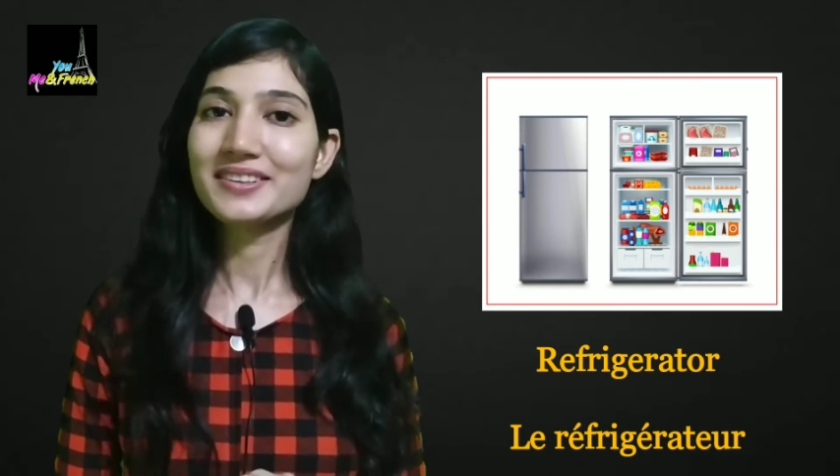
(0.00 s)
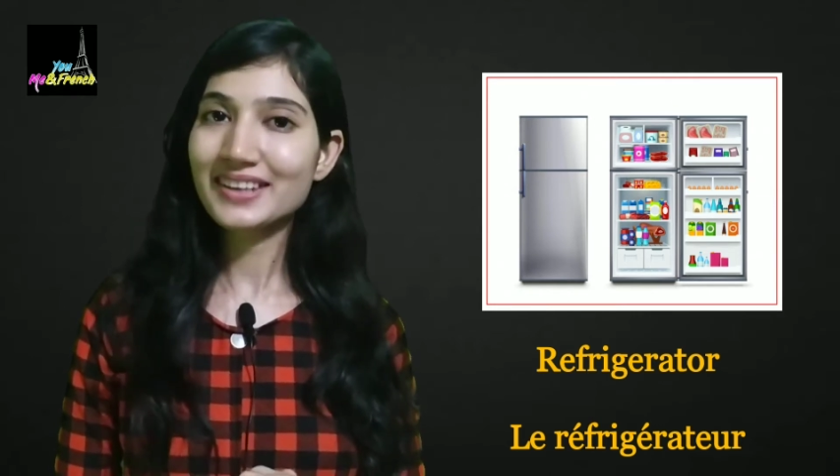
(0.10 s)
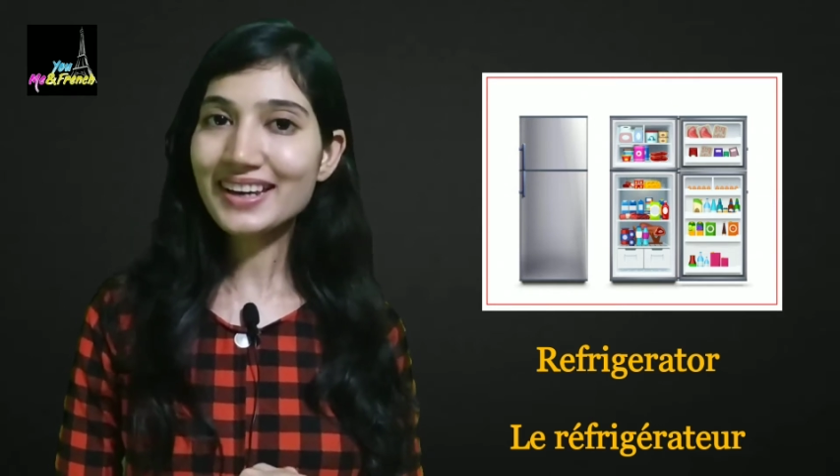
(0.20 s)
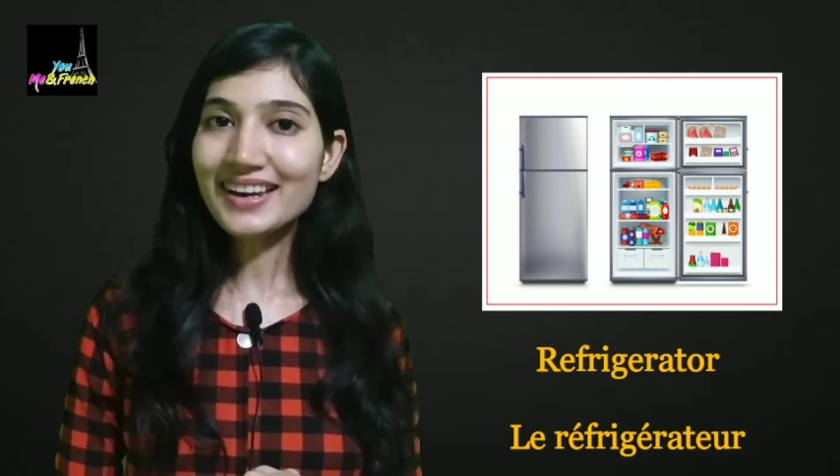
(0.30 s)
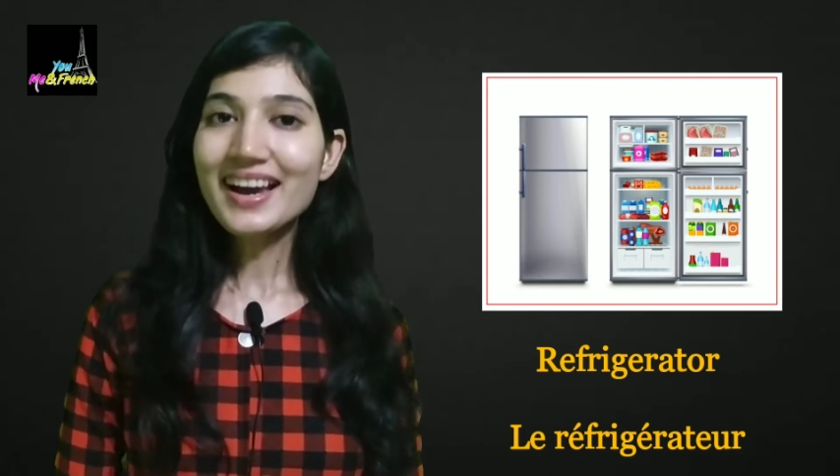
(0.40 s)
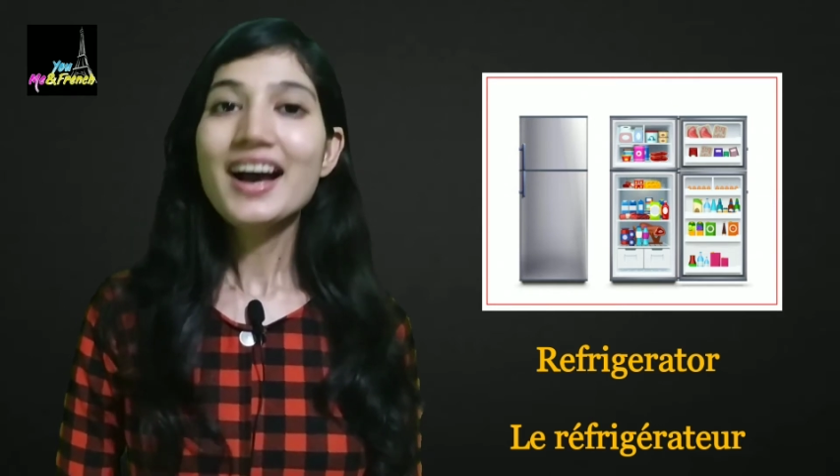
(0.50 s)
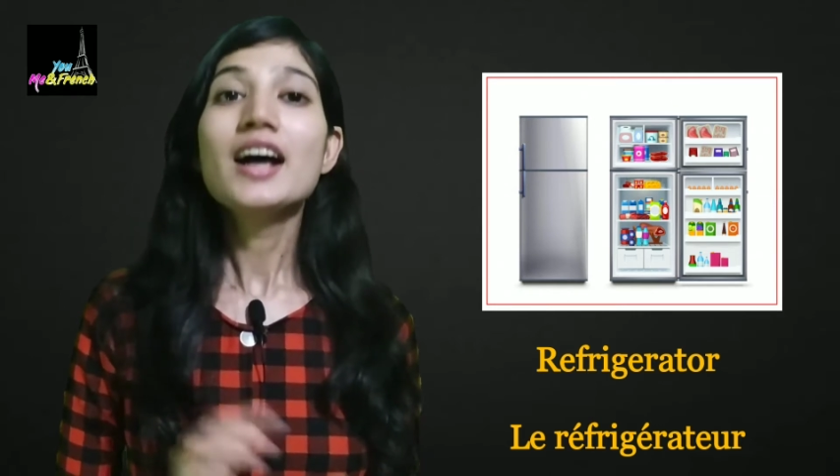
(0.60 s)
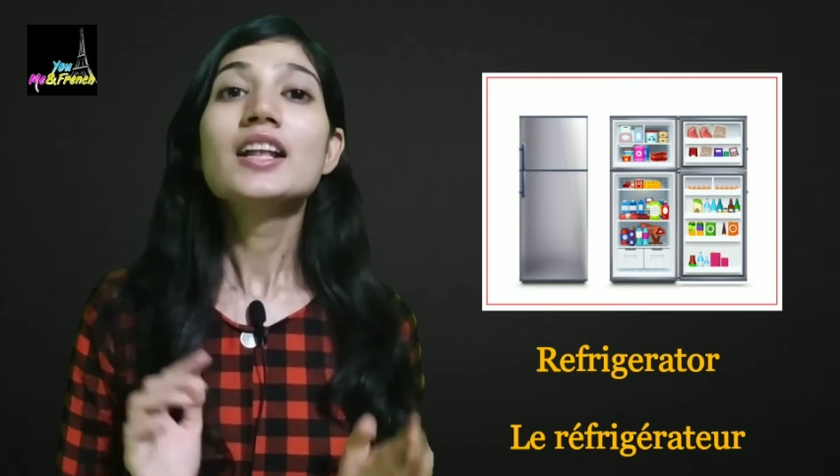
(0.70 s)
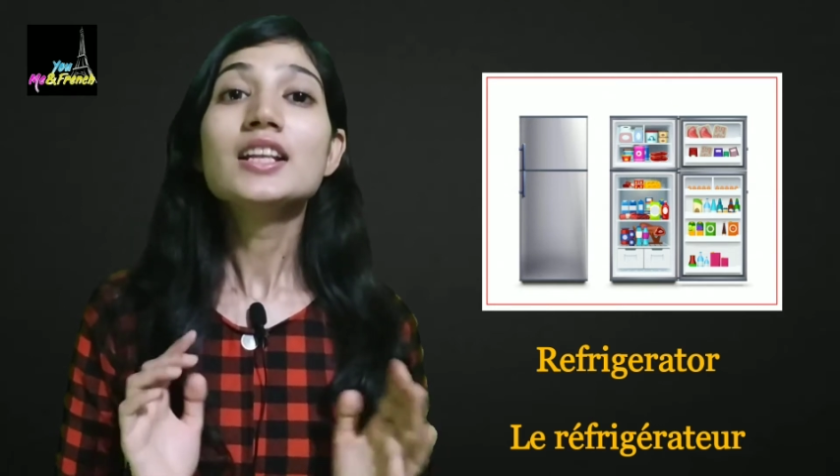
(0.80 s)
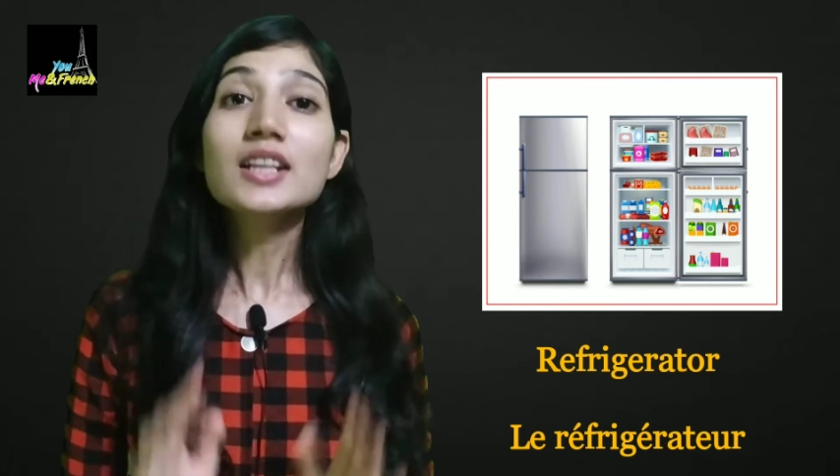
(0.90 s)
Okay,
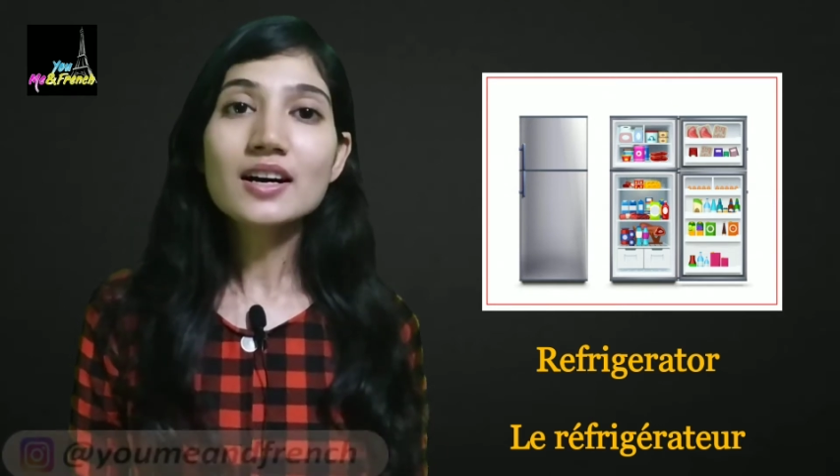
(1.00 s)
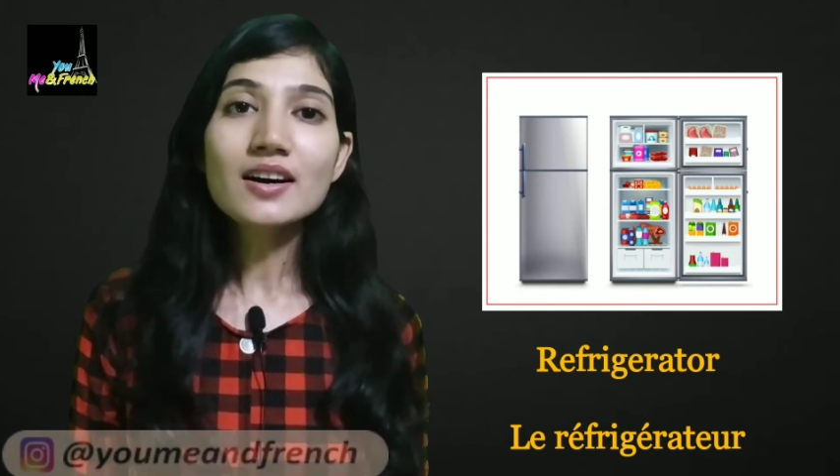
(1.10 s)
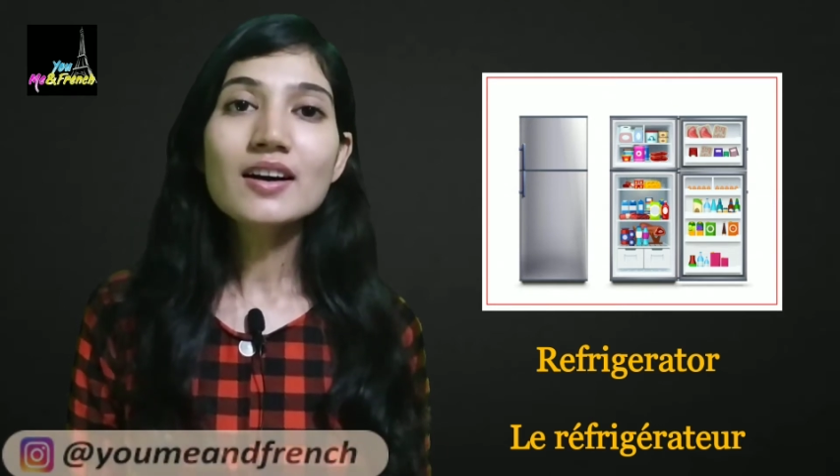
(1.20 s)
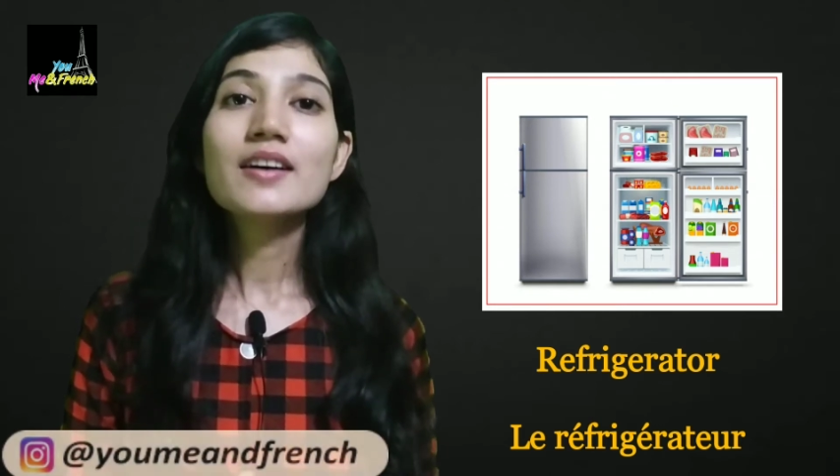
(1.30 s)
le